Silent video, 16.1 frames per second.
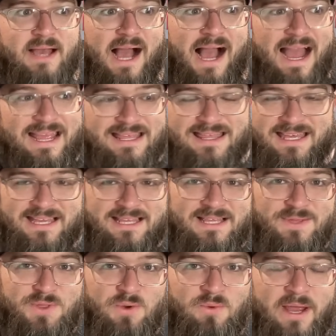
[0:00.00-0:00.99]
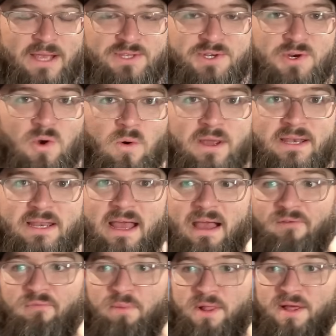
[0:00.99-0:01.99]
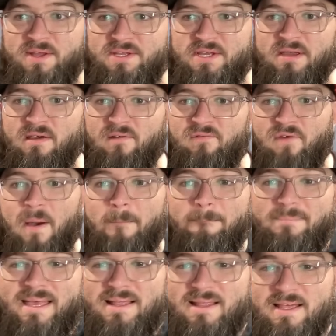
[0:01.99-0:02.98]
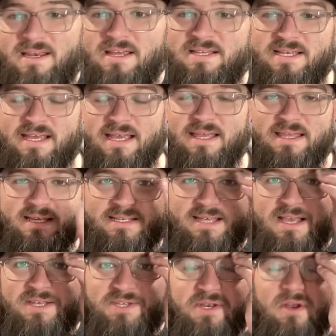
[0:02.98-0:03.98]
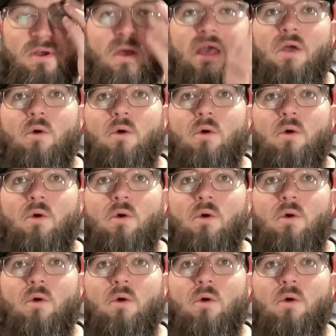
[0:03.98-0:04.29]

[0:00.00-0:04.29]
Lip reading: I think that the Reds are going to have plenty of ability to get these guys in here.